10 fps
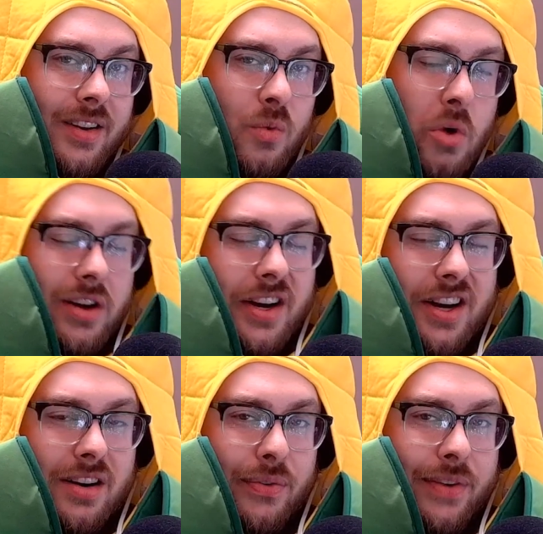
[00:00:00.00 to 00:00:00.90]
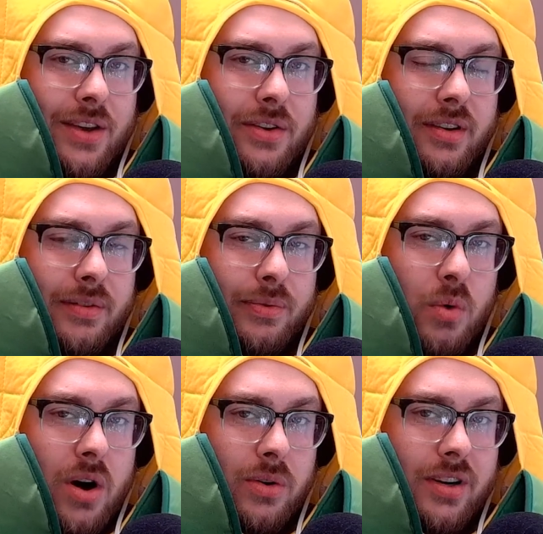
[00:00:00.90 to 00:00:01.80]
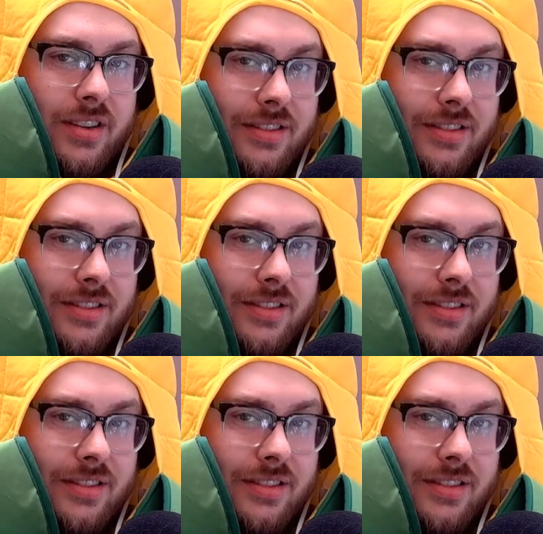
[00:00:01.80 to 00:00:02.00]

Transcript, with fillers: Walking in a field of woke.